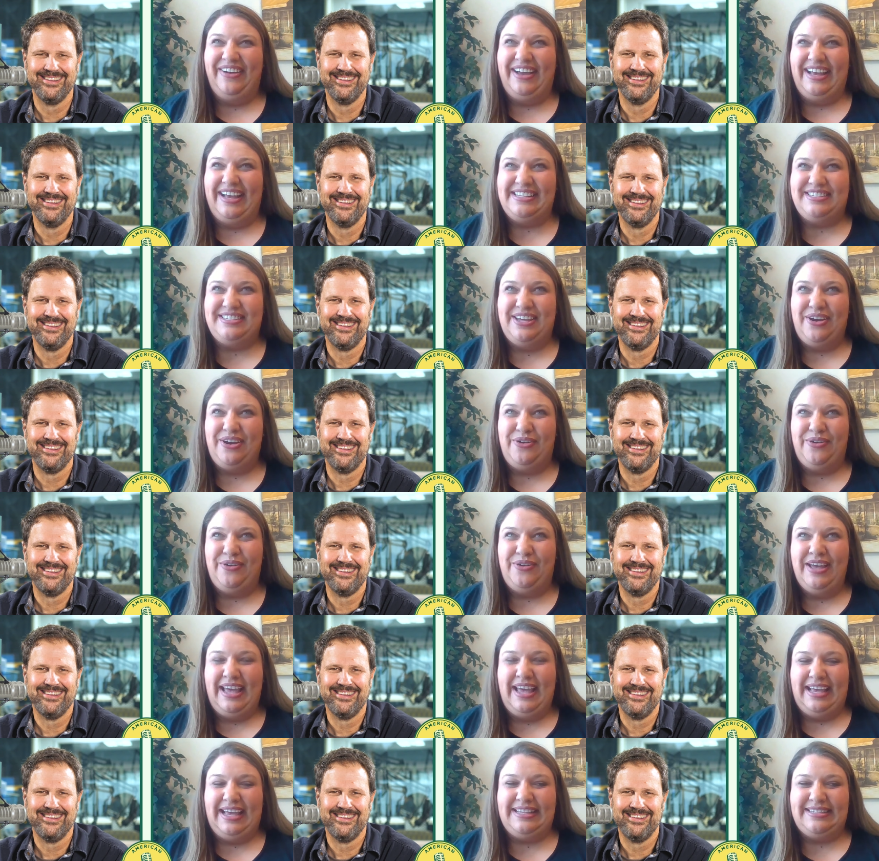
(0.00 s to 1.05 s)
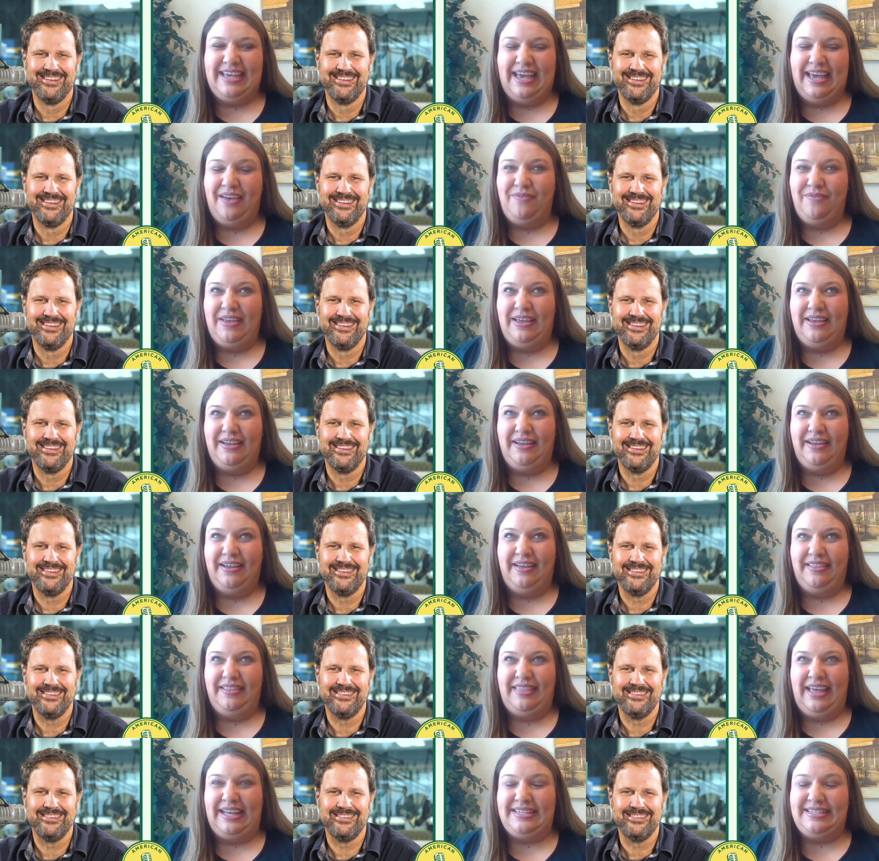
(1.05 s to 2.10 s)
Speaker 1: And so it's having
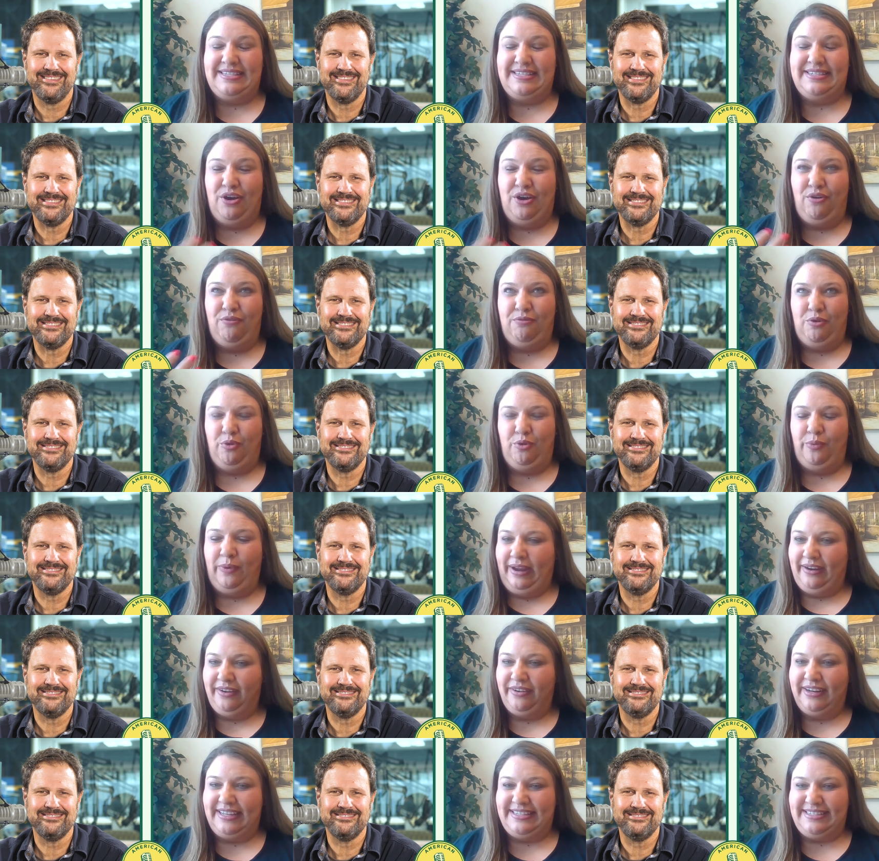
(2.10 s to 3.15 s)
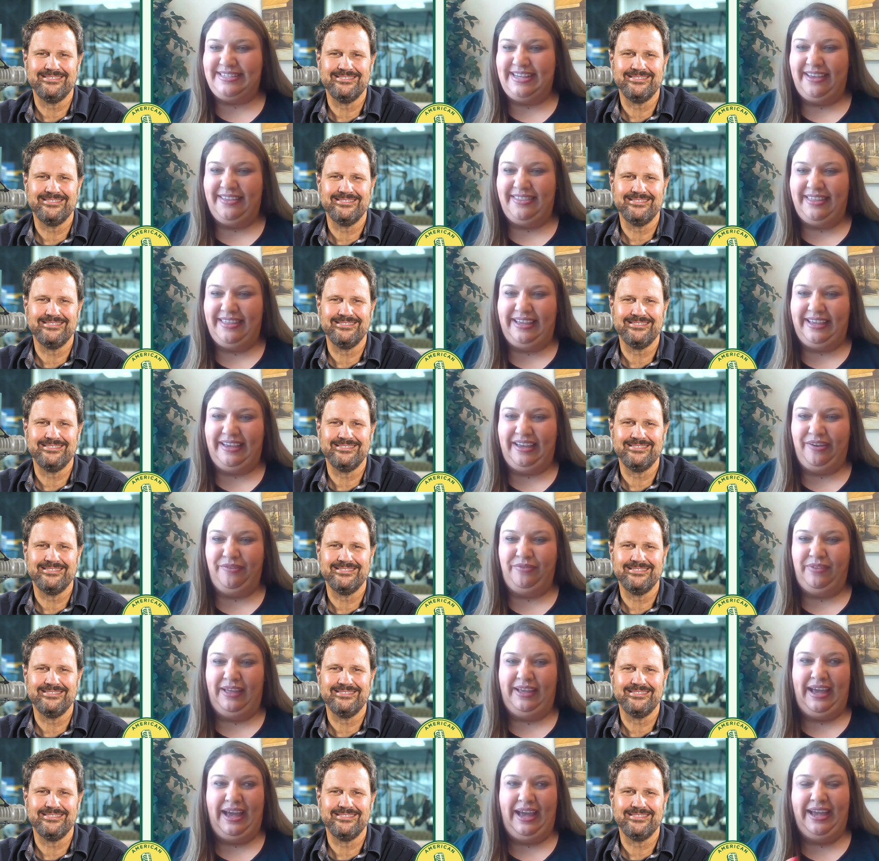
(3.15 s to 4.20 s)
that self-awareness, I think, of
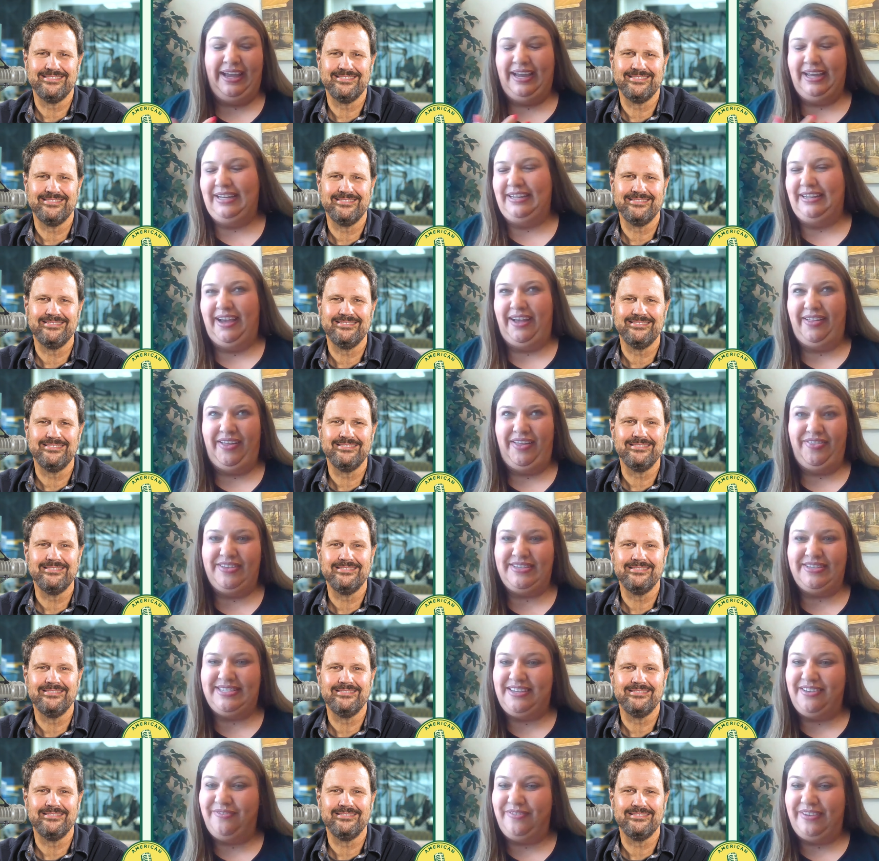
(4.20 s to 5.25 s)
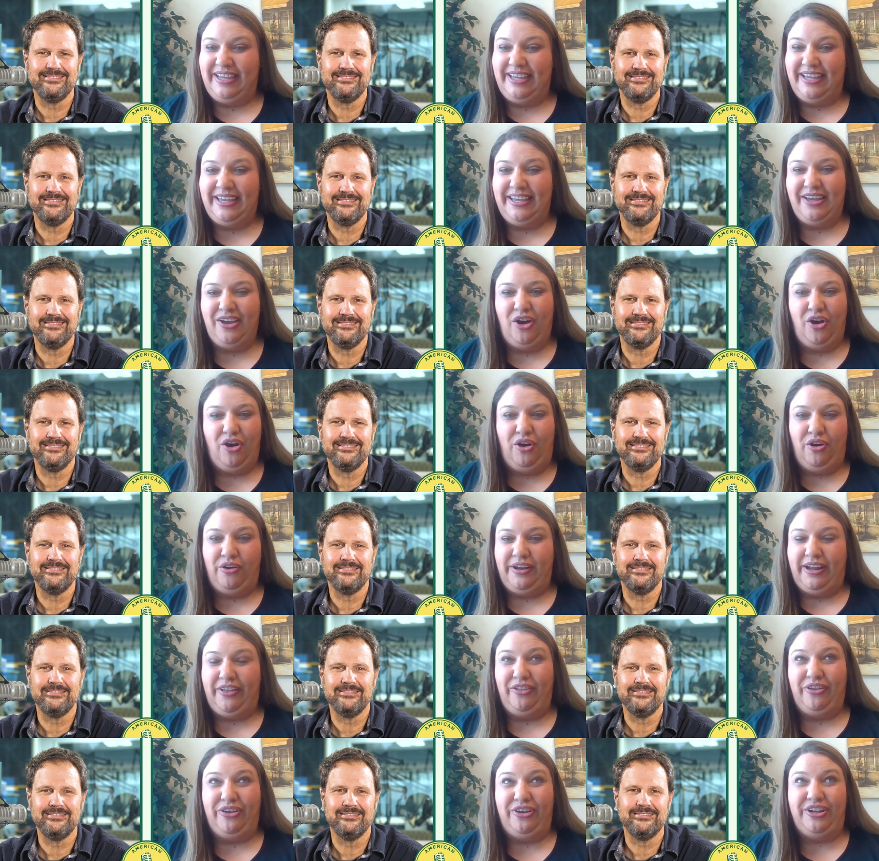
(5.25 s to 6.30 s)
like, I could yell at the TV all
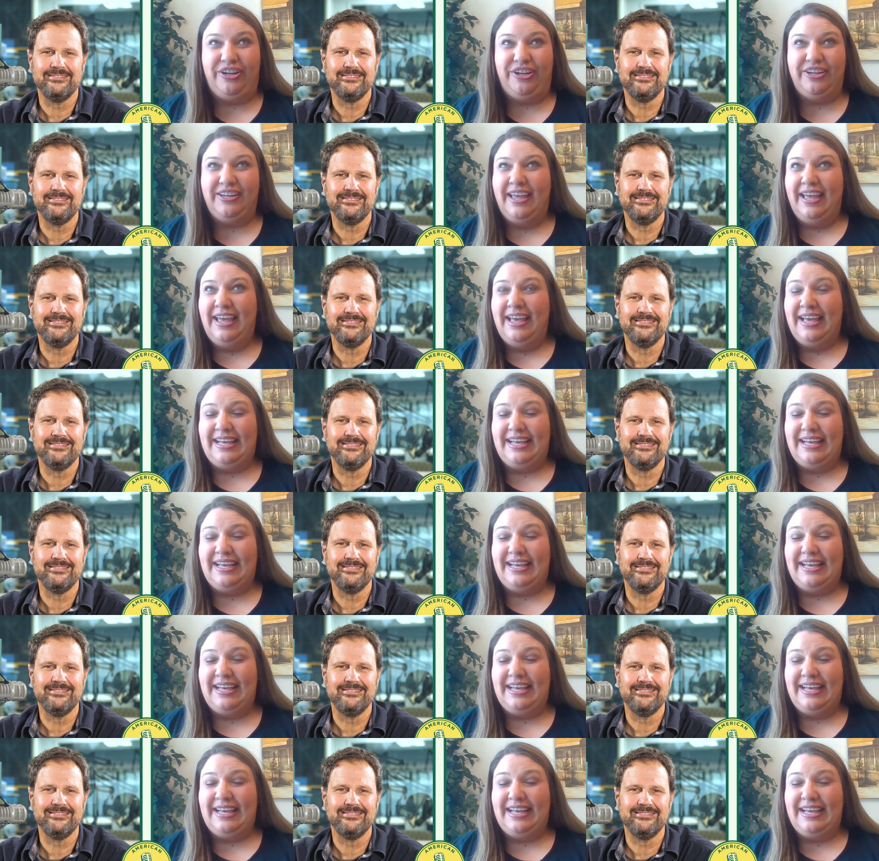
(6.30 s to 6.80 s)
day long.